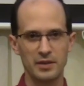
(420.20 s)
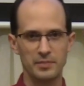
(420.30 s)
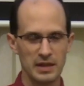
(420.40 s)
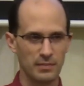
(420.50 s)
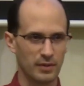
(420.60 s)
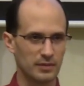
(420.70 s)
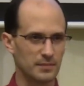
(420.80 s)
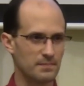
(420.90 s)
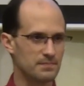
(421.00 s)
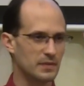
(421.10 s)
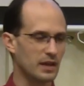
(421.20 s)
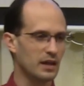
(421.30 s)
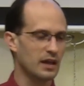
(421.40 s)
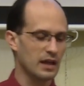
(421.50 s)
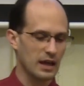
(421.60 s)
the people.
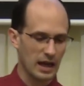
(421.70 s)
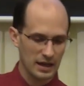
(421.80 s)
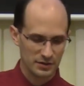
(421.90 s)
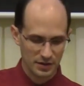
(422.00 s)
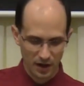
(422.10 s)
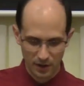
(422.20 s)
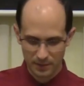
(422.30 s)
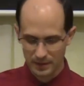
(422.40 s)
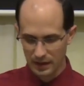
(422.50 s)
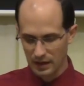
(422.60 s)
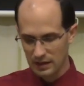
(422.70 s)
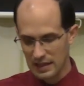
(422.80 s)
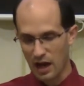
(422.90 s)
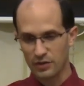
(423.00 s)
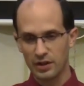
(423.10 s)
And so
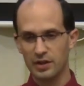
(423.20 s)
now